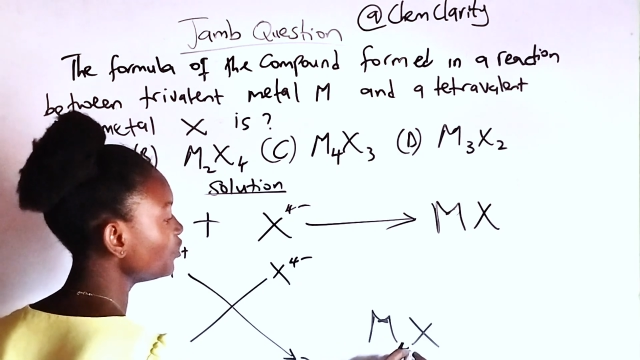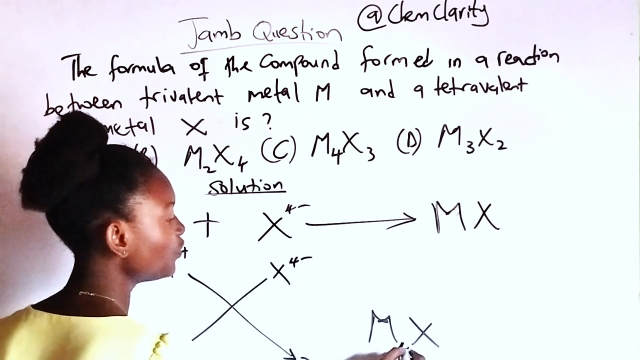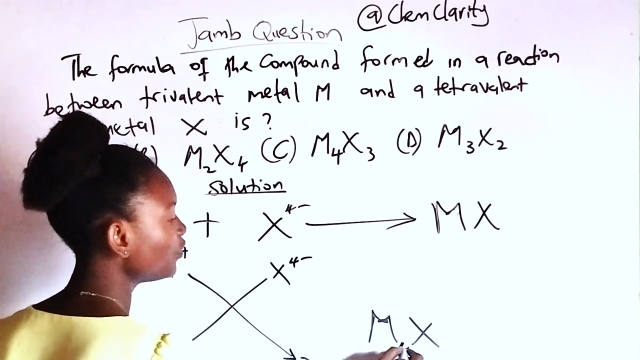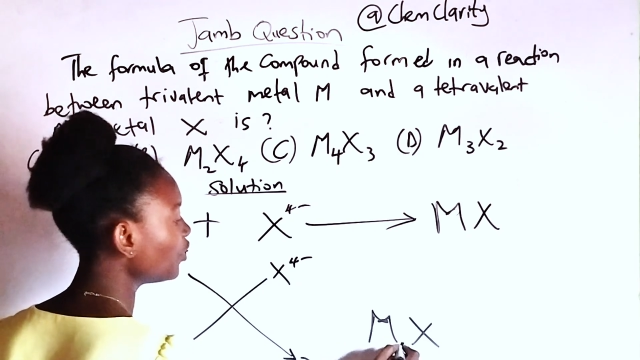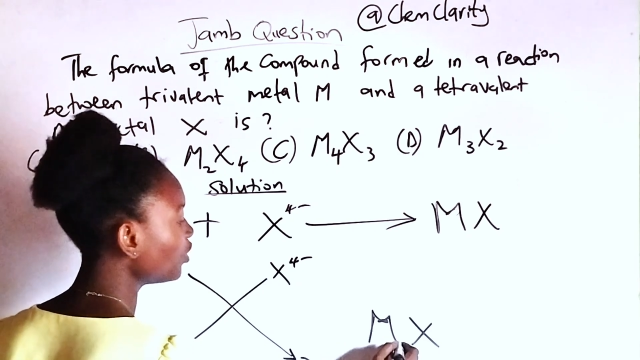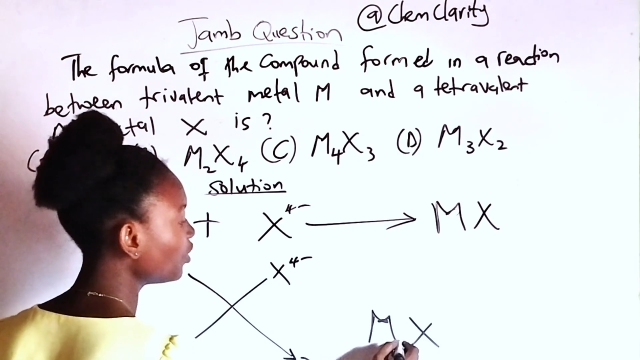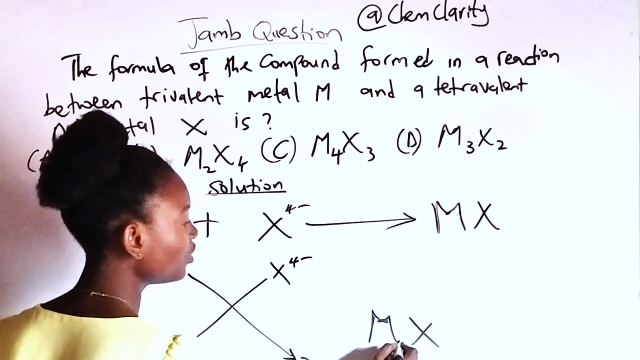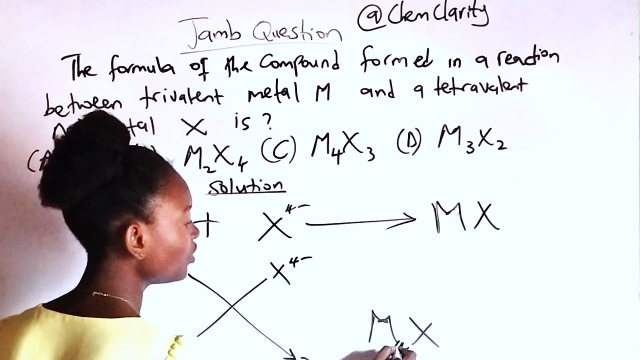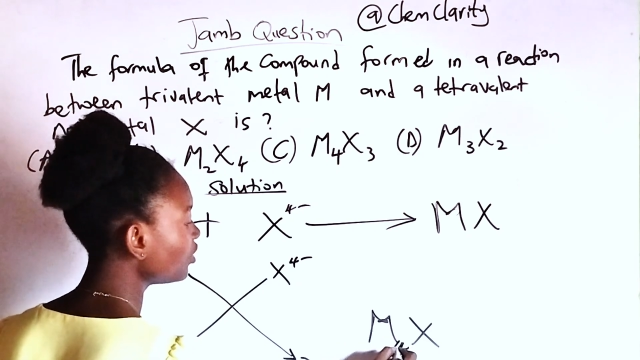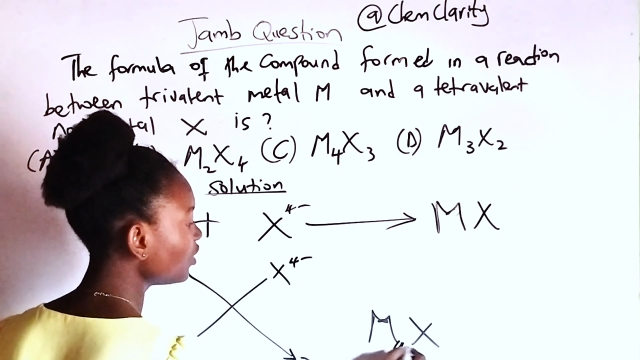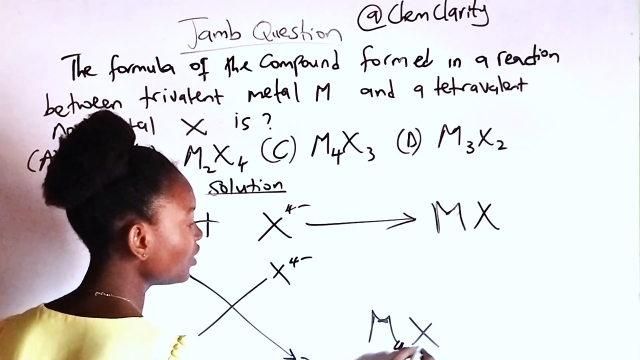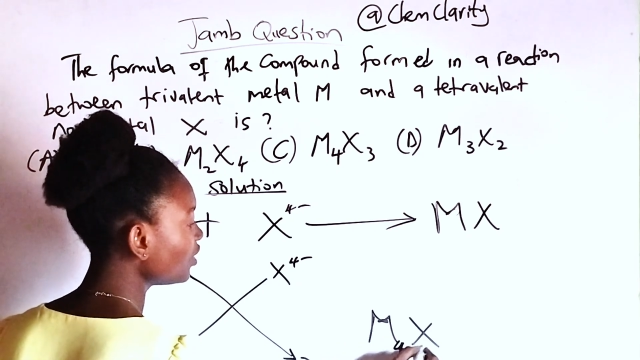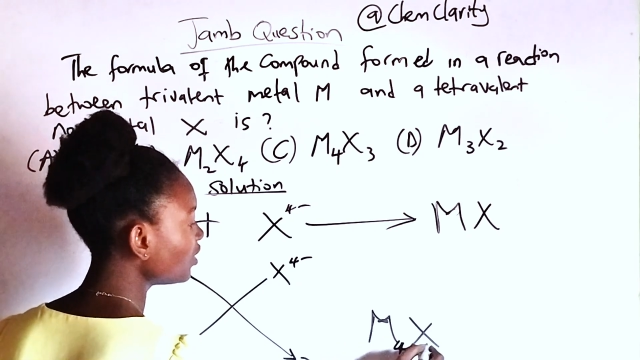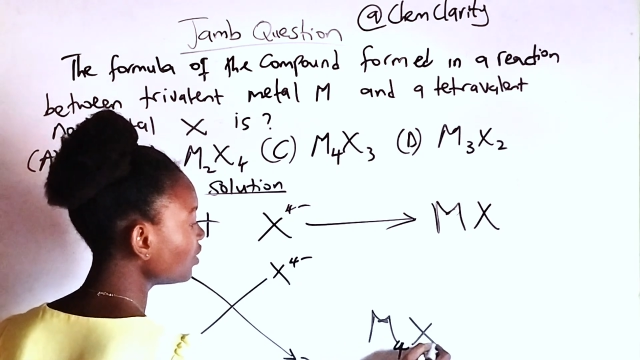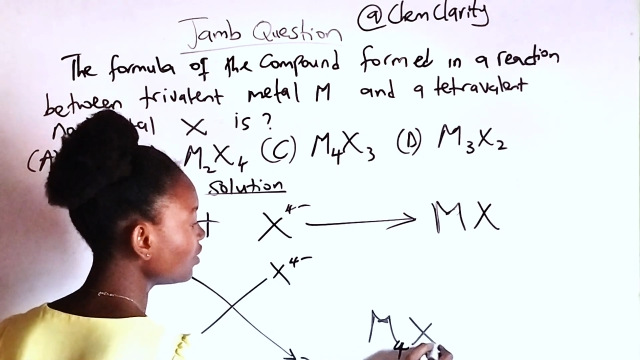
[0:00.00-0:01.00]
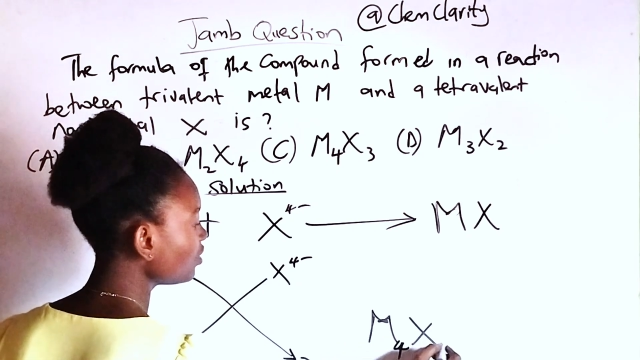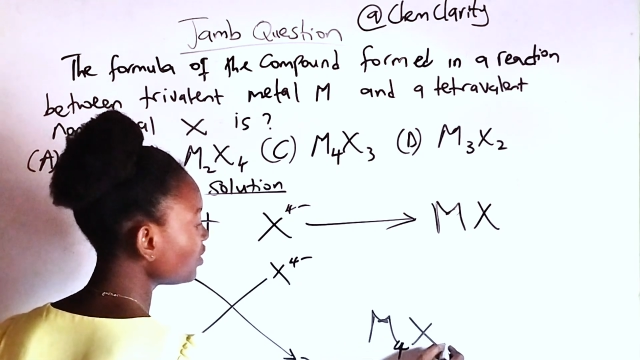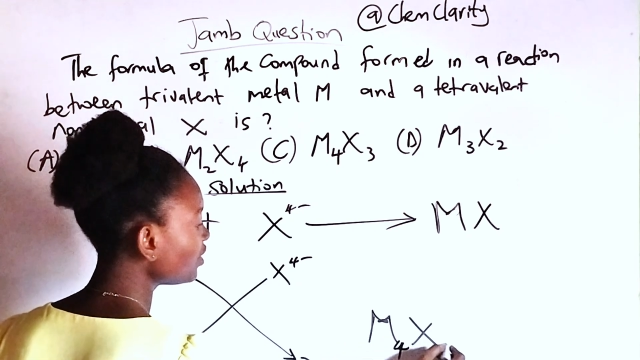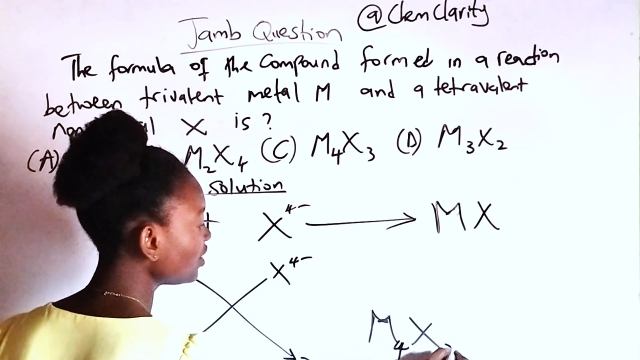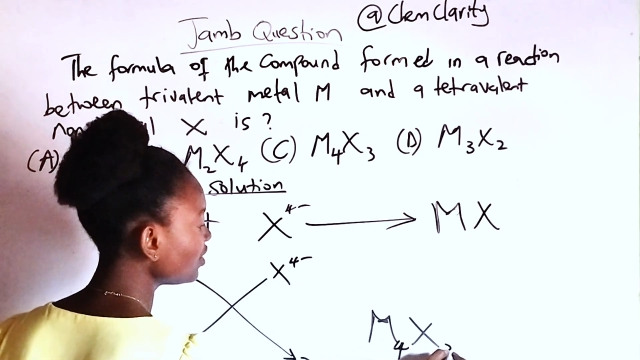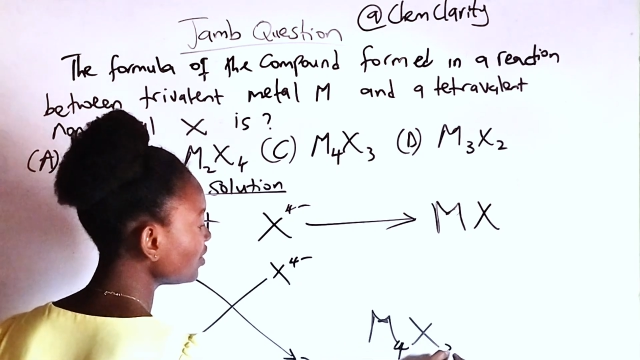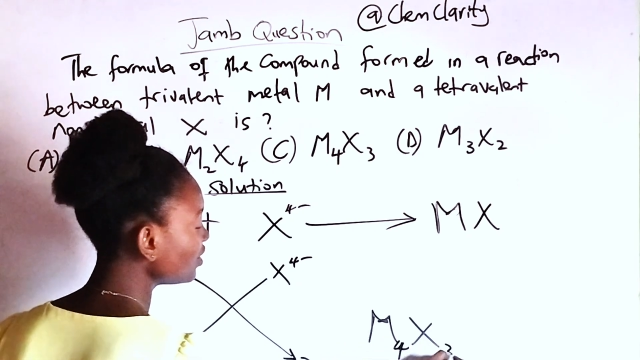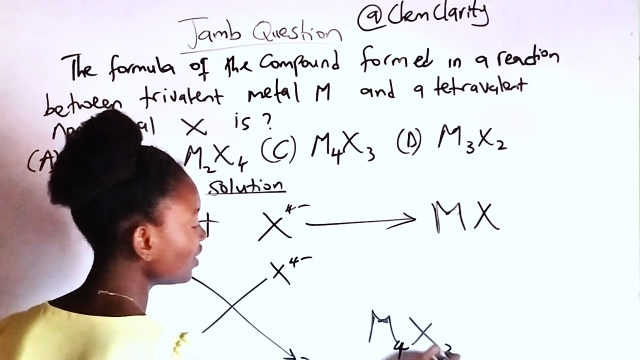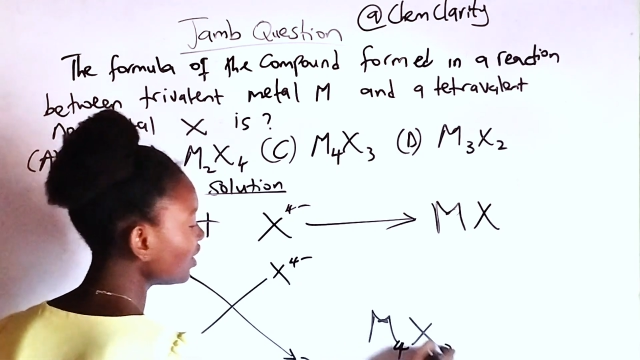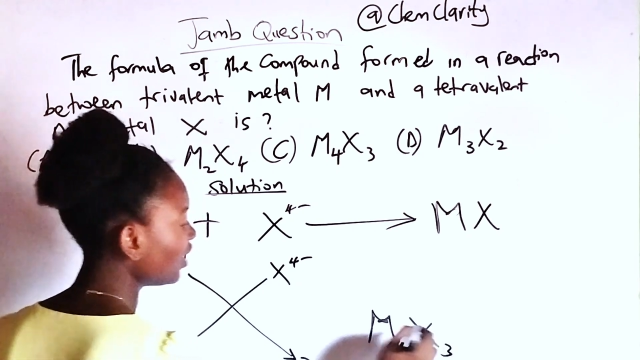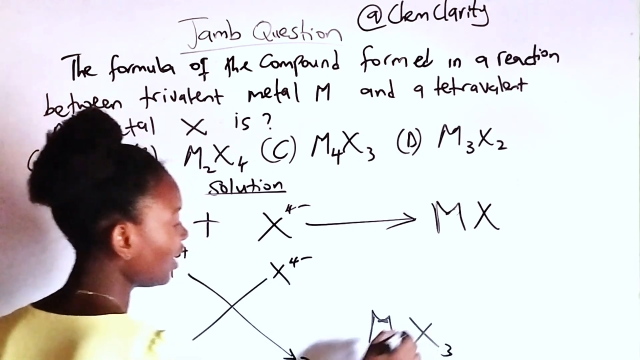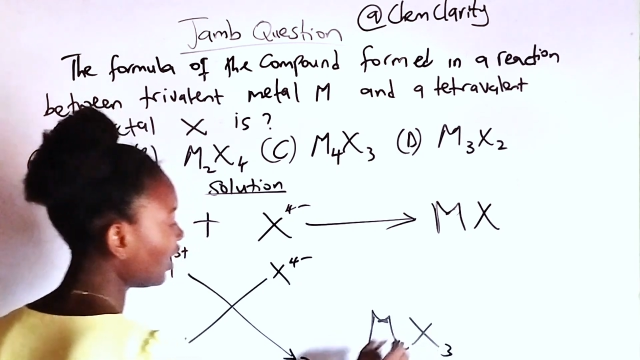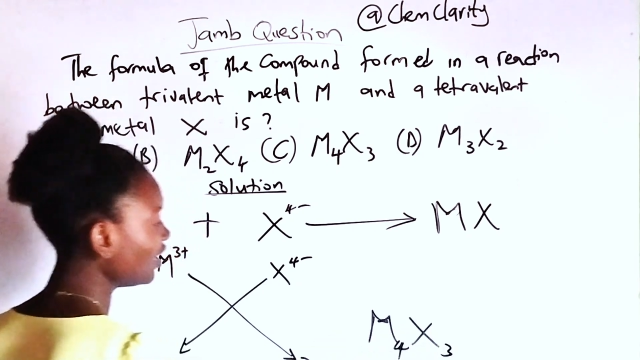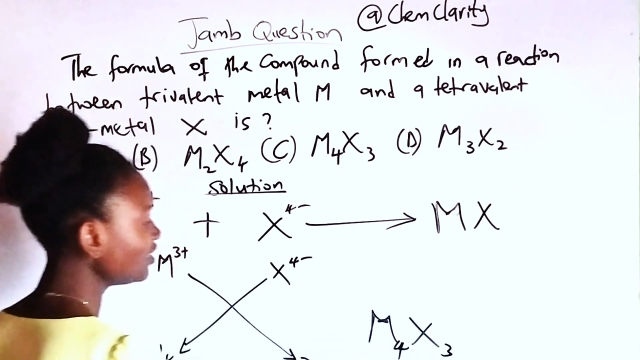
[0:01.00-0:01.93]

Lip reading: before 3.